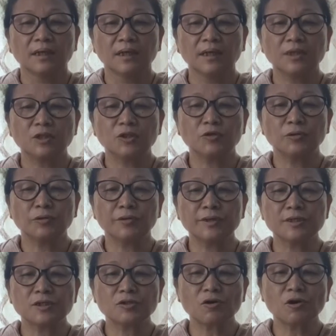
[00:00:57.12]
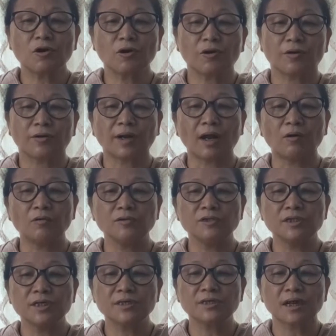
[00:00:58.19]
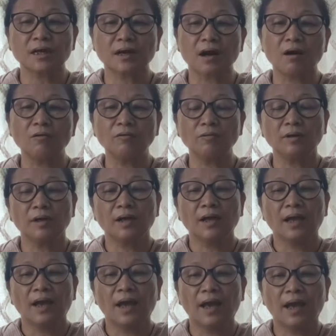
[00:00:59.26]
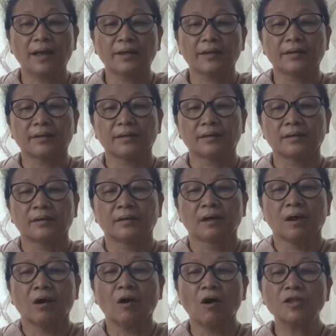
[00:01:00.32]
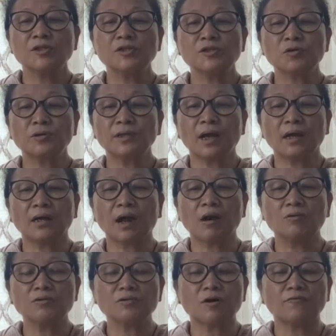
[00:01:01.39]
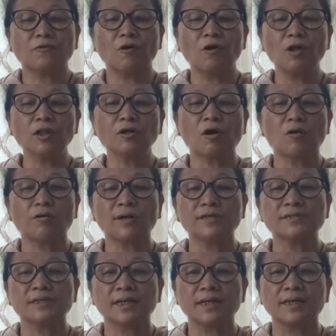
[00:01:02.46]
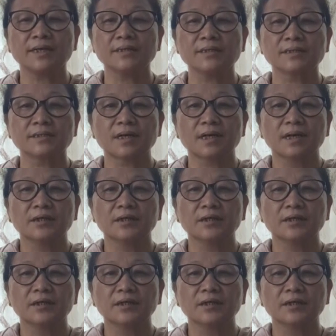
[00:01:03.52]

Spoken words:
It should restore Rahulji's account and also the accounts of all Congress leaders.